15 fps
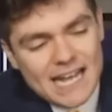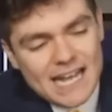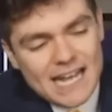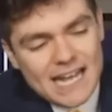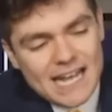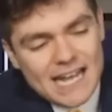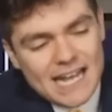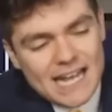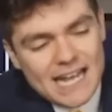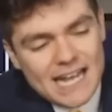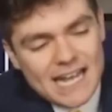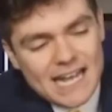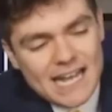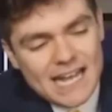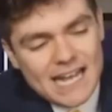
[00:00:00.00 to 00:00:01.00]

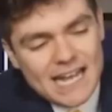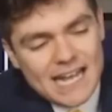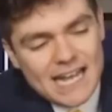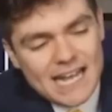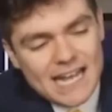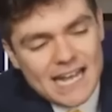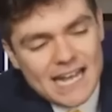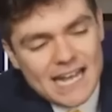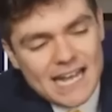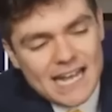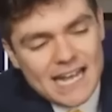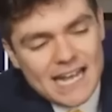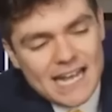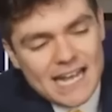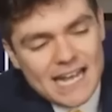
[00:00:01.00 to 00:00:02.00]

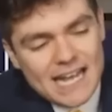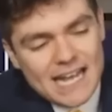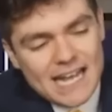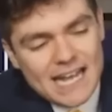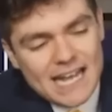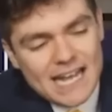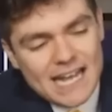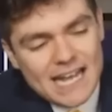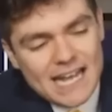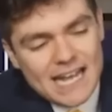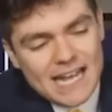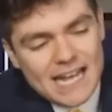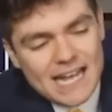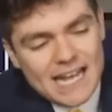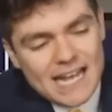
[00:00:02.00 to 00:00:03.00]

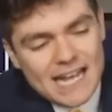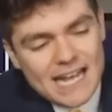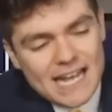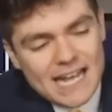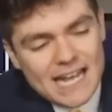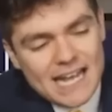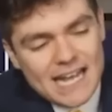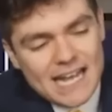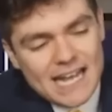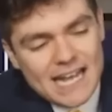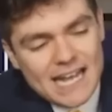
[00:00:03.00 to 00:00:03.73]
No words are spoken by the person on screen.